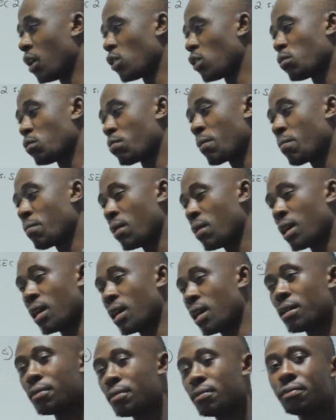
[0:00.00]
to prepare.
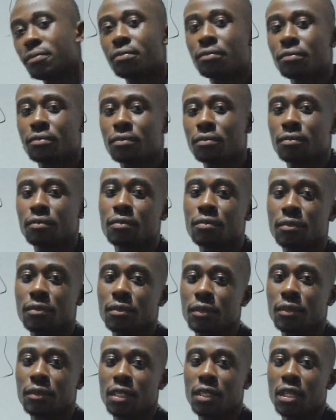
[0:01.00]

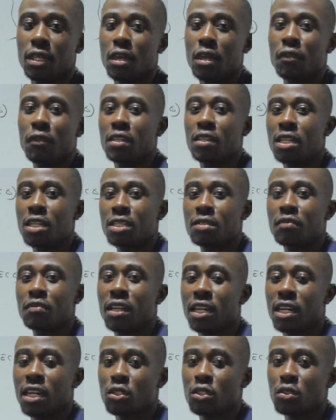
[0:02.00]
If it is
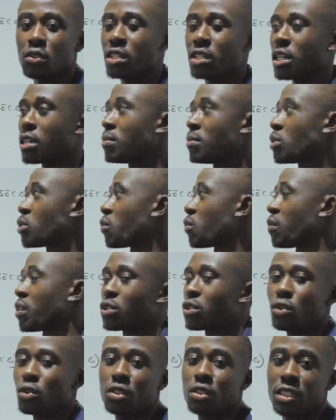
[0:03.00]
financial statements of a
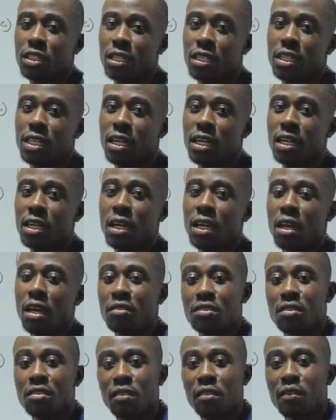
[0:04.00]
sole trader, if
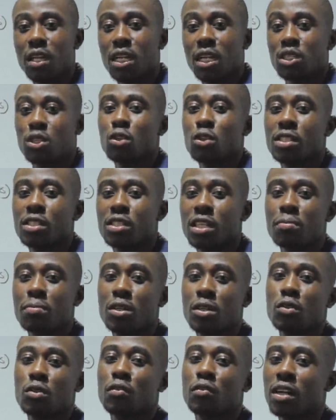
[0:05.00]
it's a financial statement
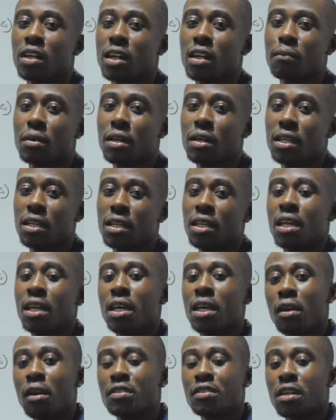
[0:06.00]
of a company,
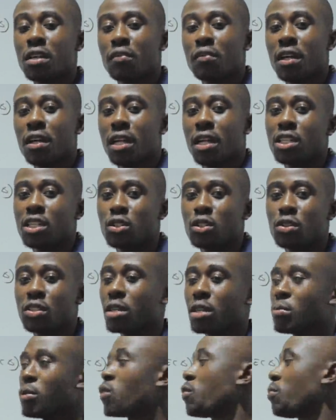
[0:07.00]
if it's a financial
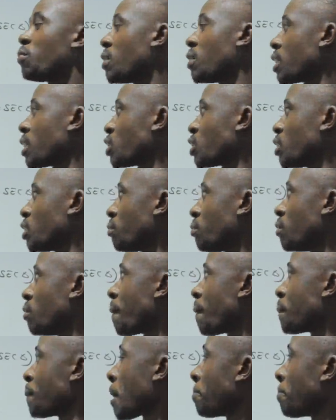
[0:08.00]
statement of partnership,
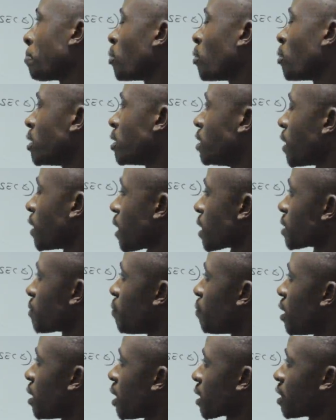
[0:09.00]
just
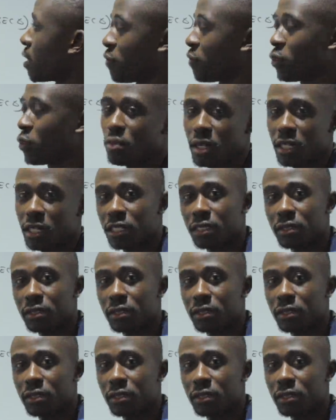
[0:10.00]
mark the format.